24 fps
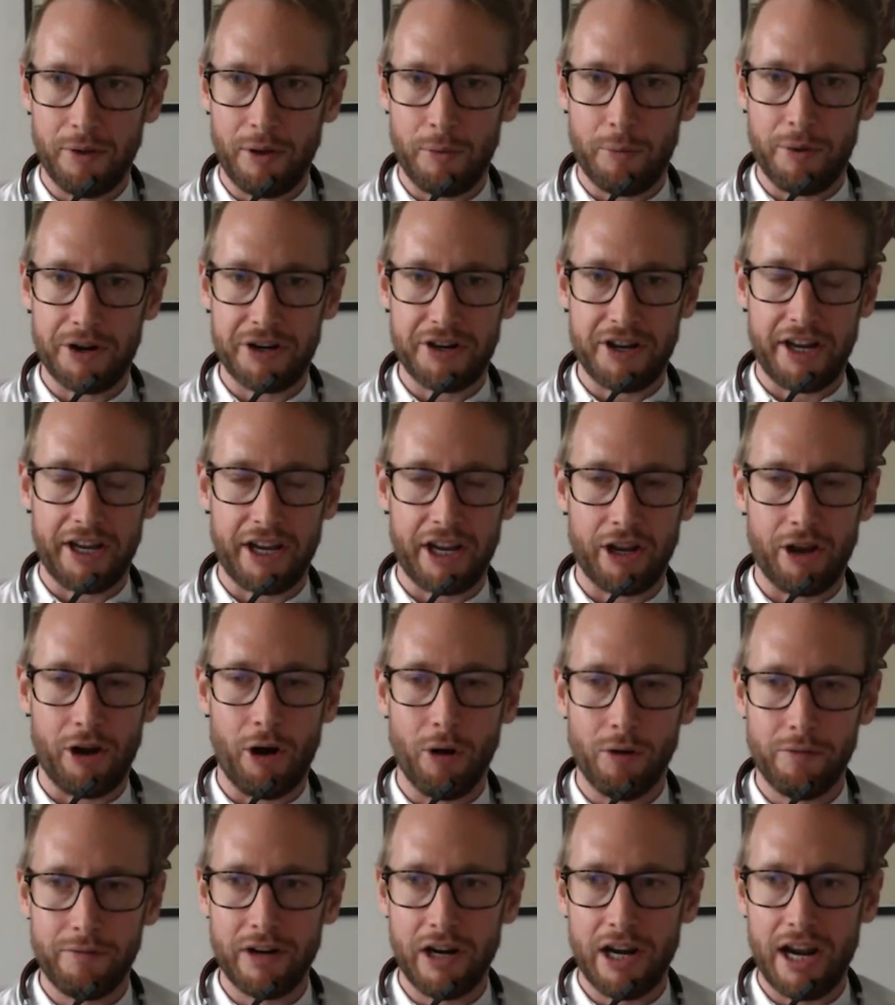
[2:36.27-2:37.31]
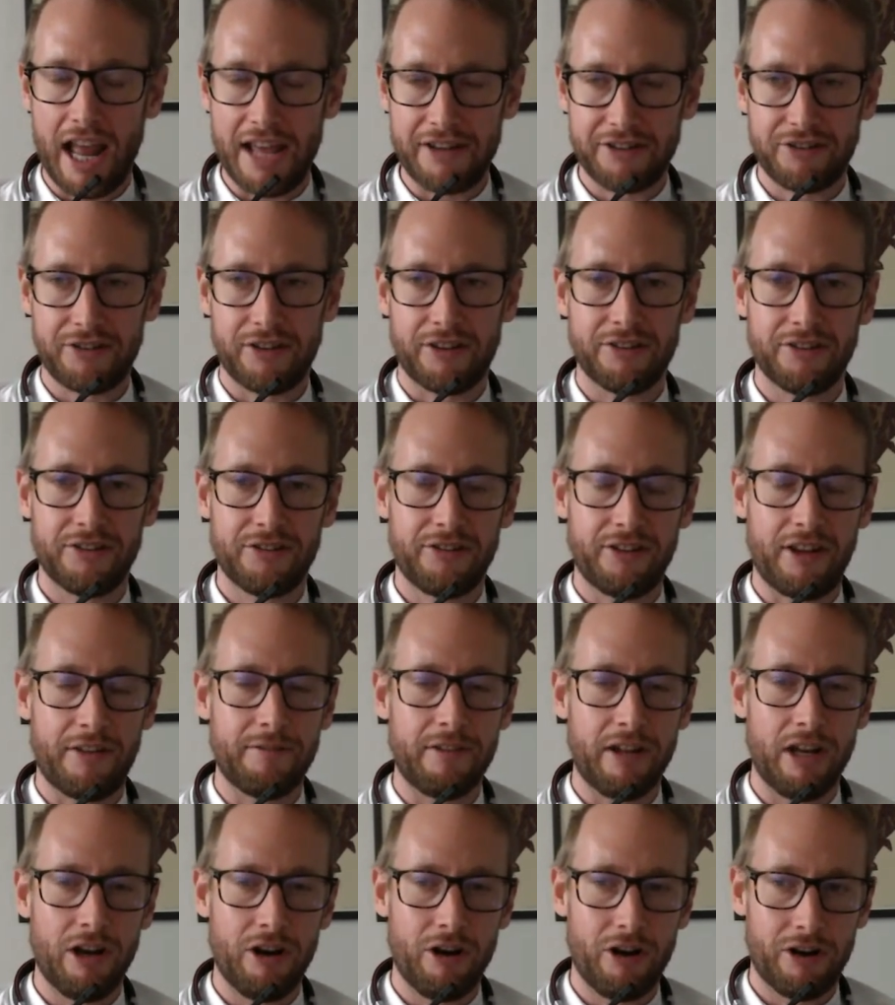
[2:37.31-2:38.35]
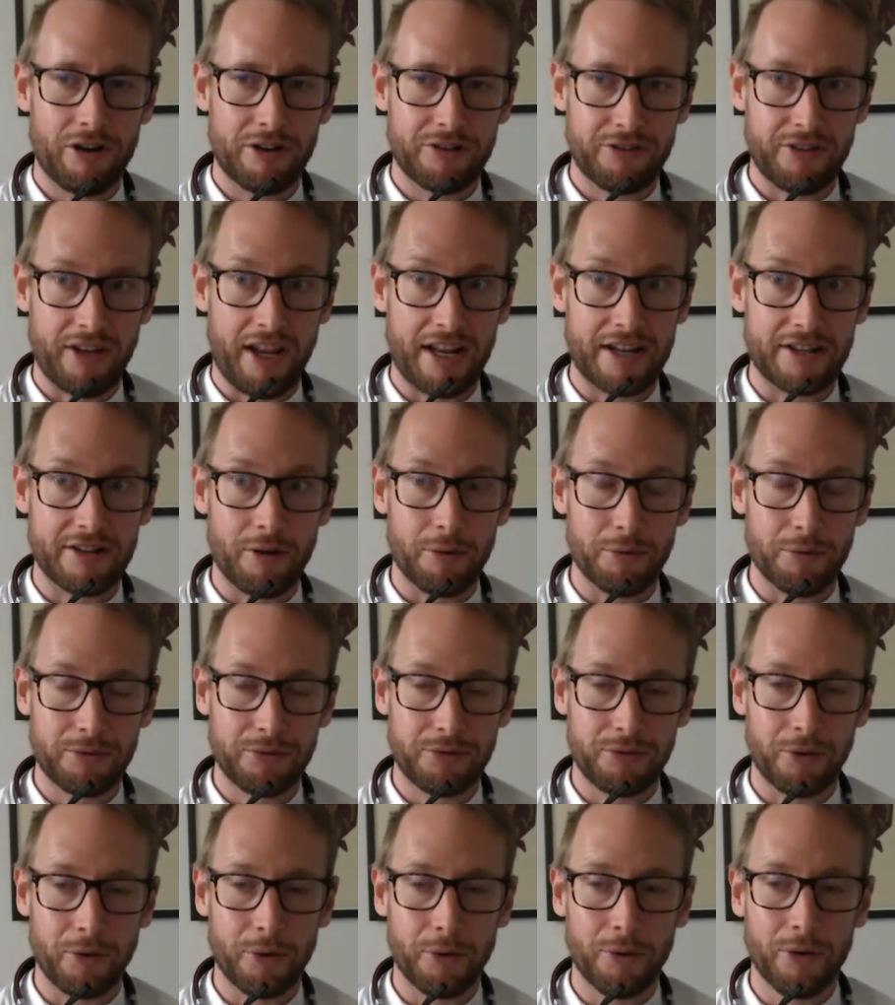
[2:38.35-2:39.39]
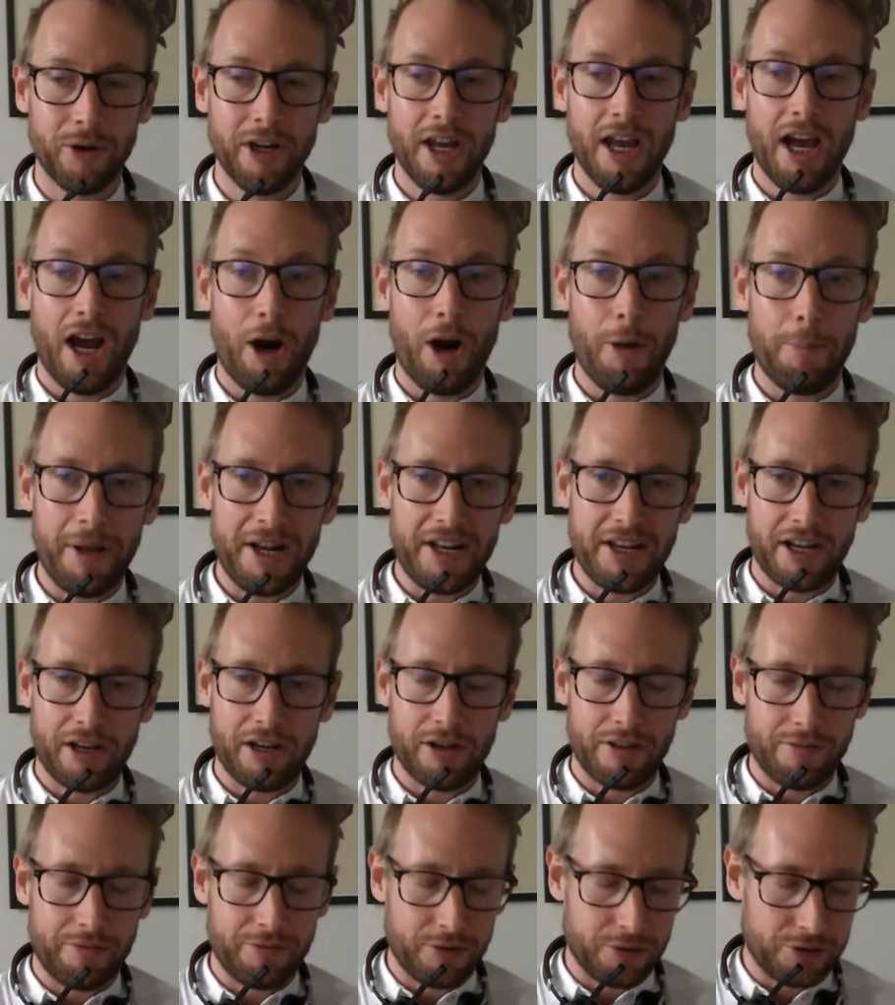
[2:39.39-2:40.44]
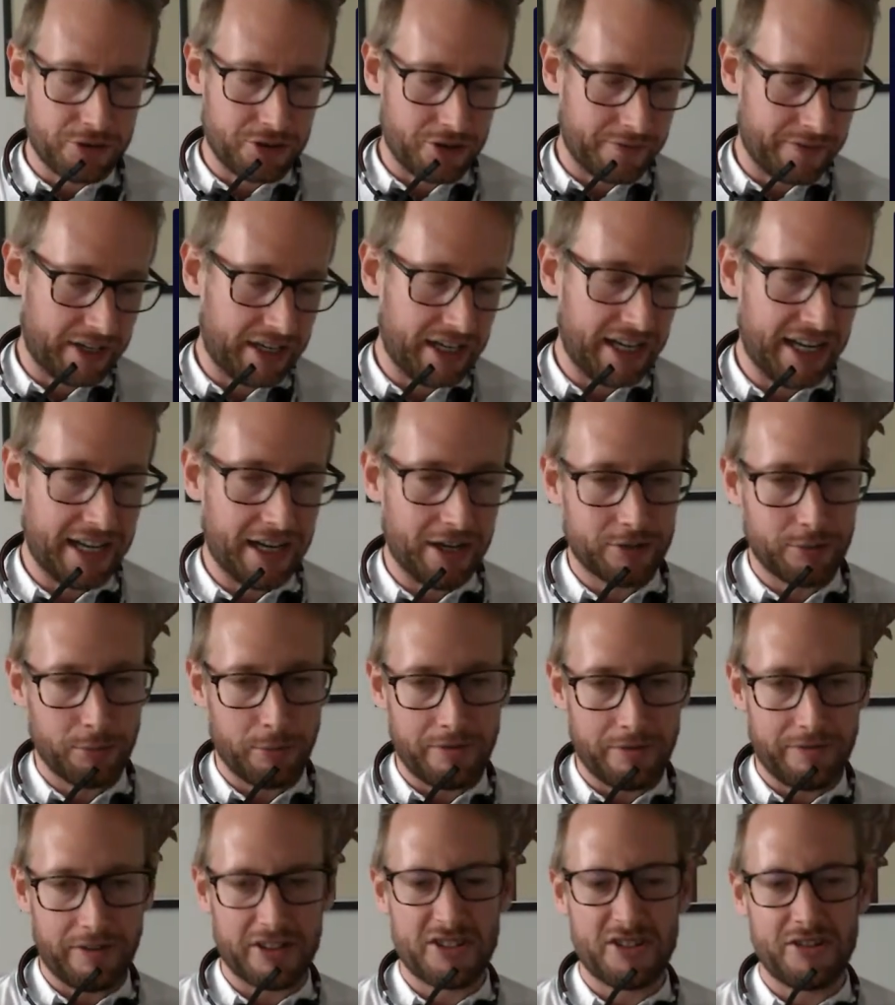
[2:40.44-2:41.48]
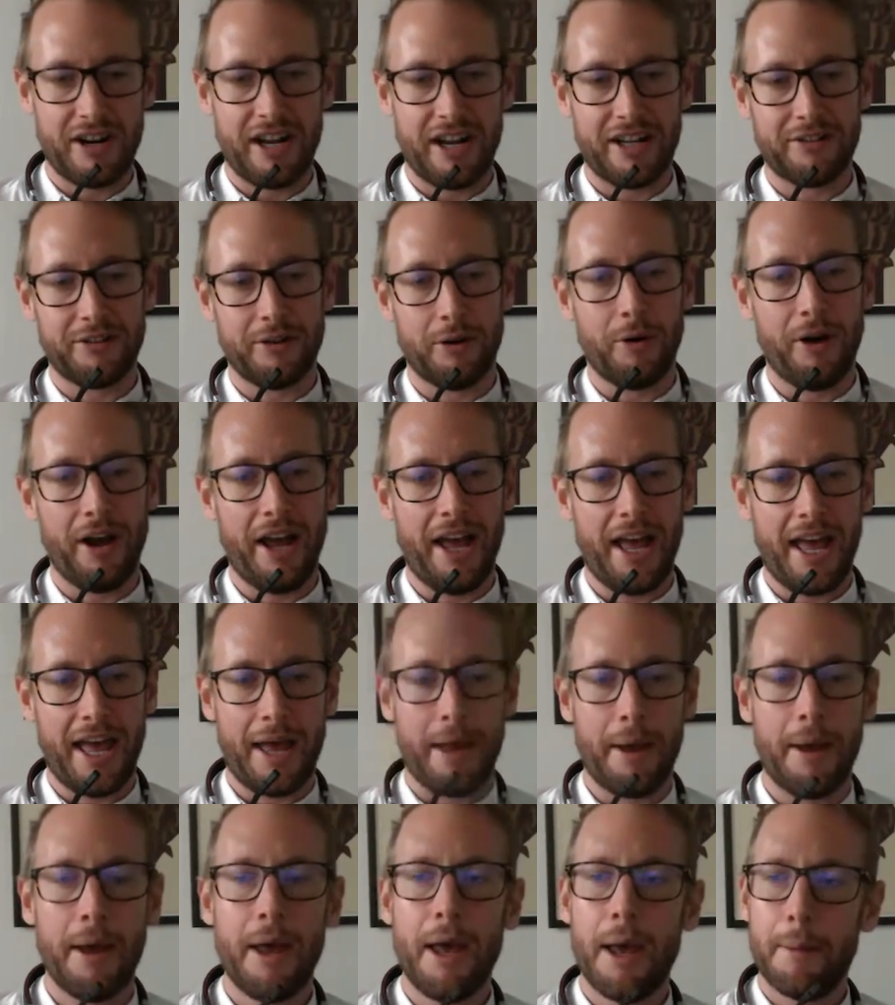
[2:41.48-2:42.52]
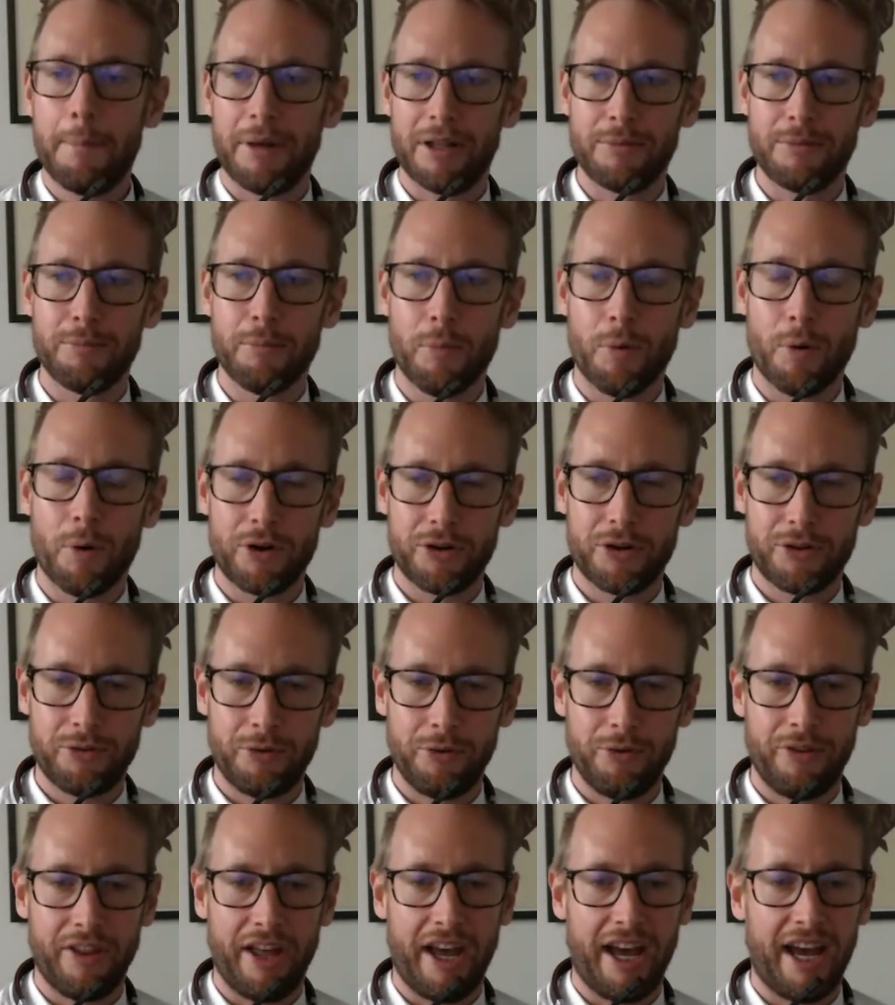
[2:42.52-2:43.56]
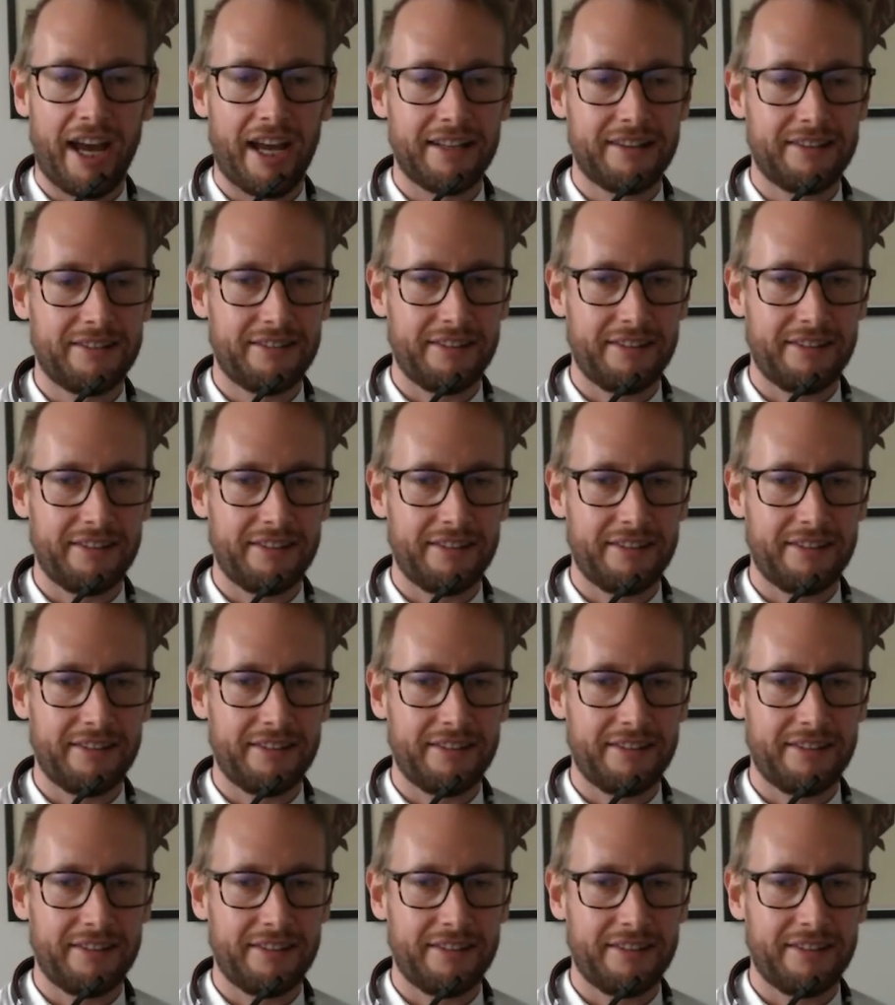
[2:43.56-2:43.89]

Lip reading: And we're taking all the lessons and the learns and also are betting on the future in the cloud with Astrato, but more to that